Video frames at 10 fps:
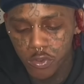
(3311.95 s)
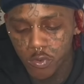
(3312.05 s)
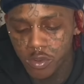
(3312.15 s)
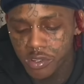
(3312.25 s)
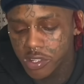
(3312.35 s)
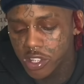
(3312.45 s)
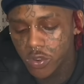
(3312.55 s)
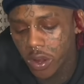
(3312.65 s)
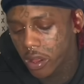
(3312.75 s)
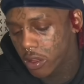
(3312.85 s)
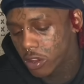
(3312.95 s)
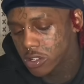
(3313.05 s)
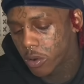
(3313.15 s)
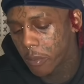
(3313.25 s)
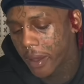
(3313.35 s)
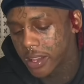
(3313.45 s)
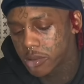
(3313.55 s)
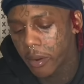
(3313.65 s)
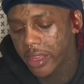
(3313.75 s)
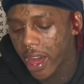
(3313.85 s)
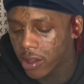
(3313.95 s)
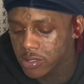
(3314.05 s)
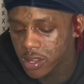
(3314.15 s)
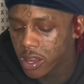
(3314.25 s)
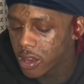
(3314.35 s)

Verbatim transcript: when you was a shorty, you used to walk past somebody's house